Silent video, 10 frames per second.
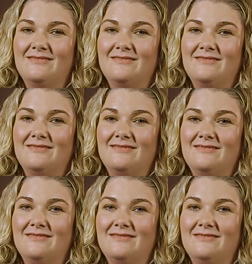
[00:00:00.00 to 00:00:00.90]

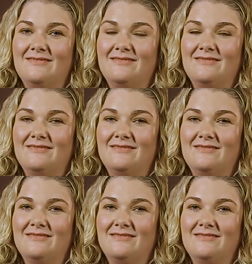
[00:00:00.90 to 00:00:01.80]

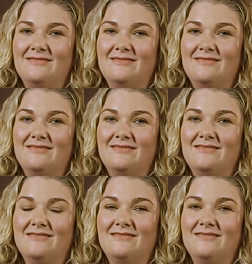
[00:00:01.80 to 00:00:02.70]

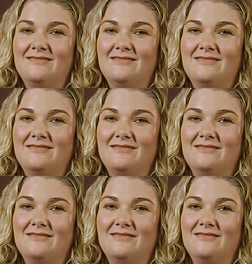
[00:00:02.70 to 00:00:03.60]

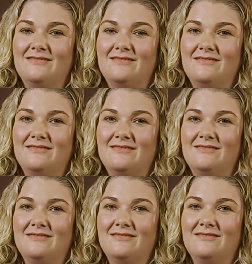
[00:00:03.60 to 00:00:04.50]

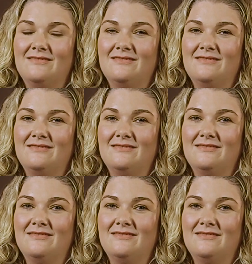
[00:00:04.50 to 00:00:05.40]

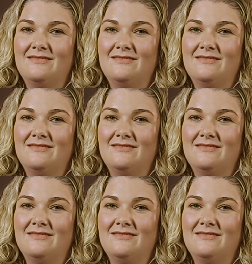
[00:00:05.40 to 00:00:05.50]
(not speaking)